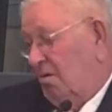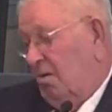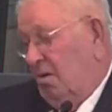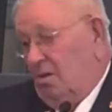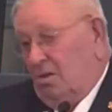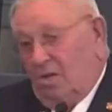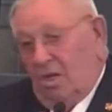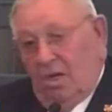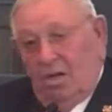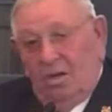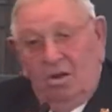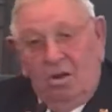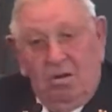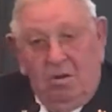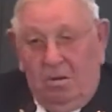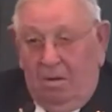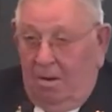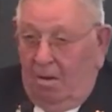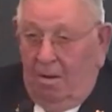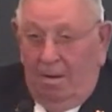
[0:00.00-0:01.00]
He said,
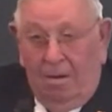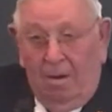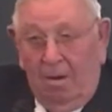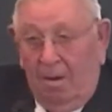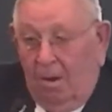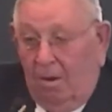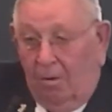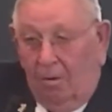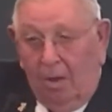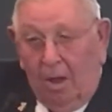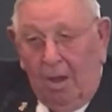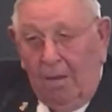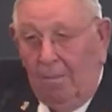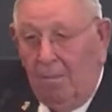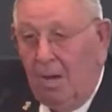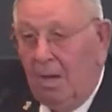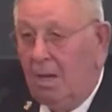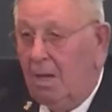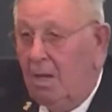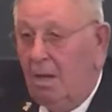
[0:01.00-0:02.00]

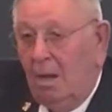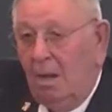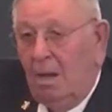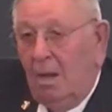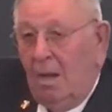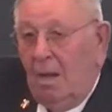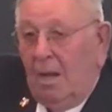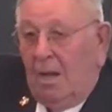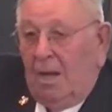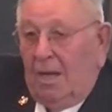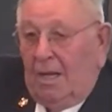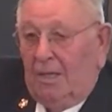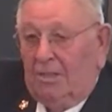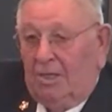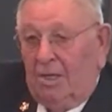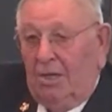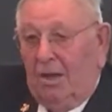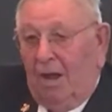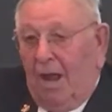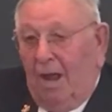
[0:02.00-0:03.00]
not me. He
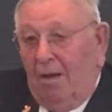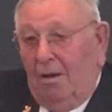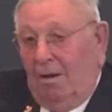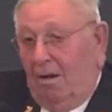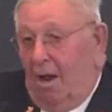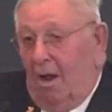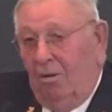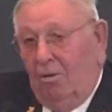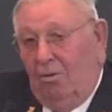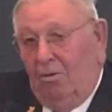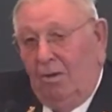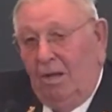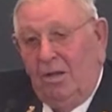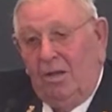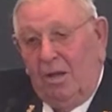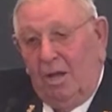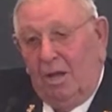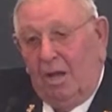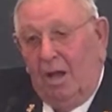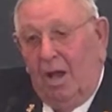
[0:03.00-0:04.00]
said, I don't
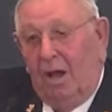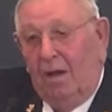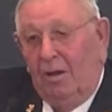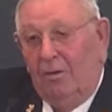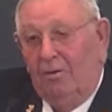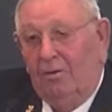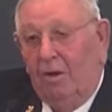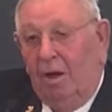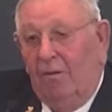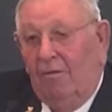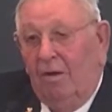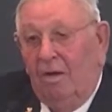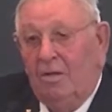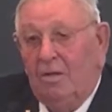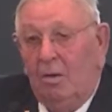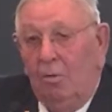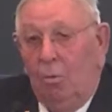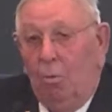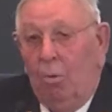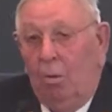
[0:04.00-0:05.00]
eat that kind of stuff. I
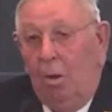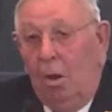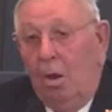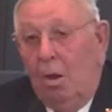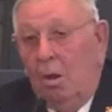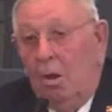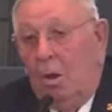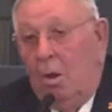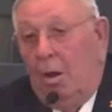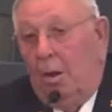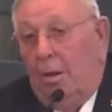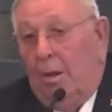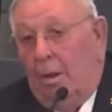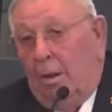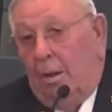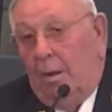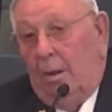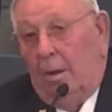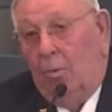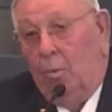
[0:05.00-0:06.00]
said, well,
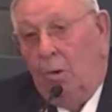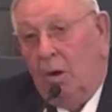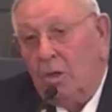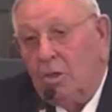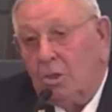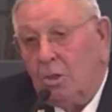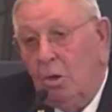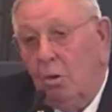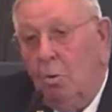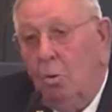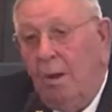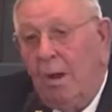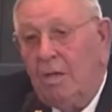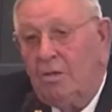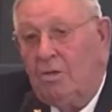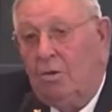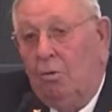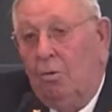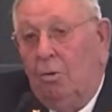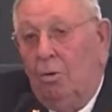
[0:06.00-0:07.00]
it works two
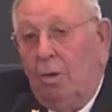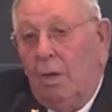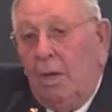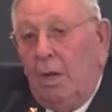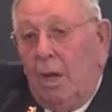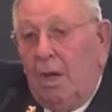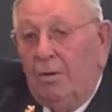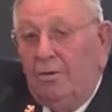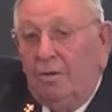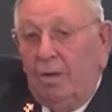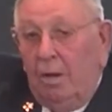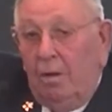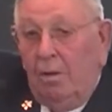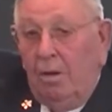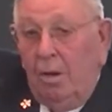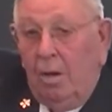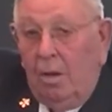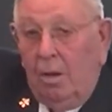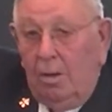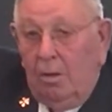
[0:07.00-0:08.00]
ways, Gordy. I
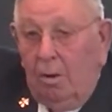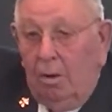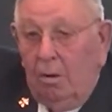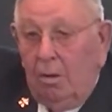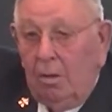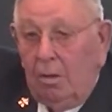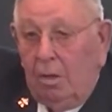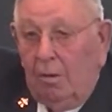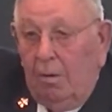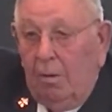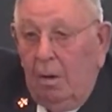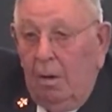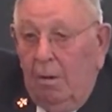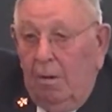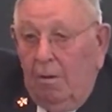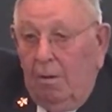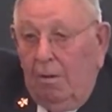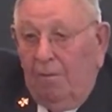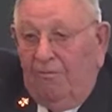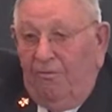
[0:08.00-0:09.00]
said,
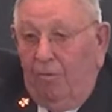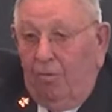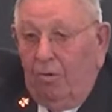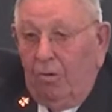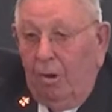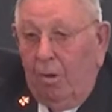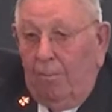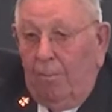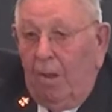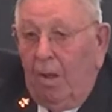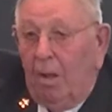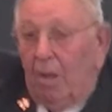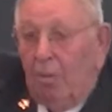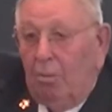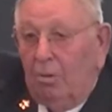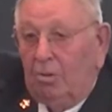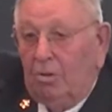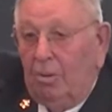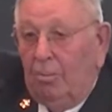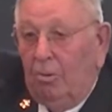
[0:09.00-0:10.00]
you fill your
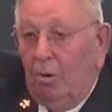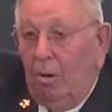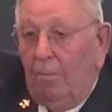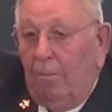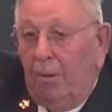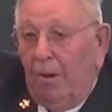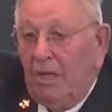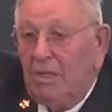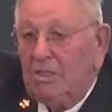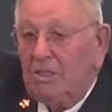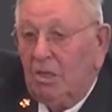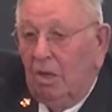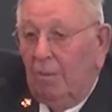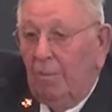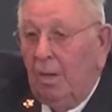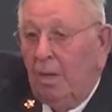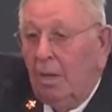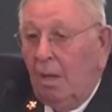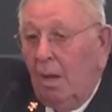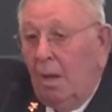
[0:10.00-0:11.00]
belly with some good pig
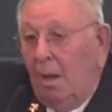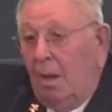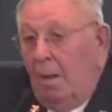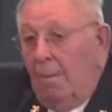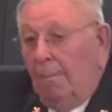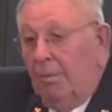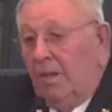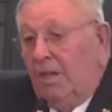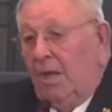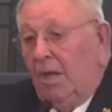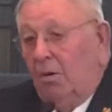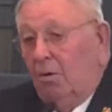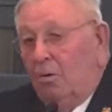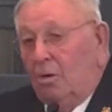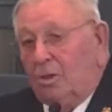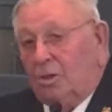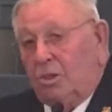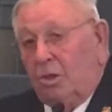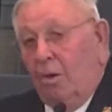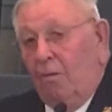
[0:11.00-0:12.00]
stomach, but then
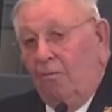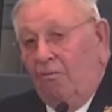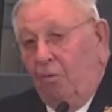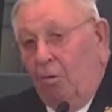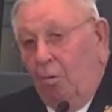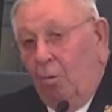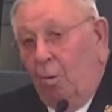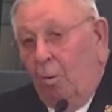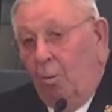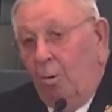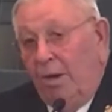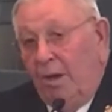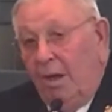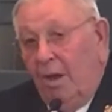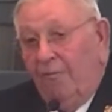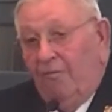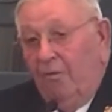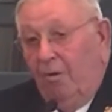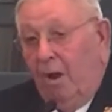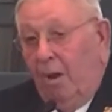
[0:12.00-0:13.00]
also for what we
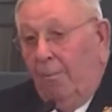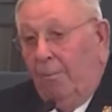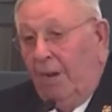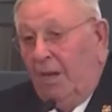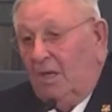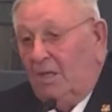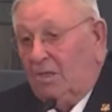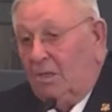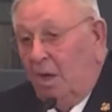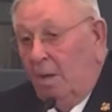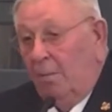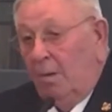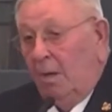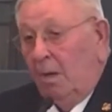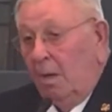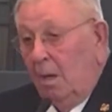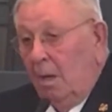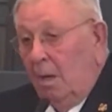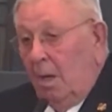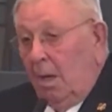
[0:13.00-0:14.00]
get for that pig stomach,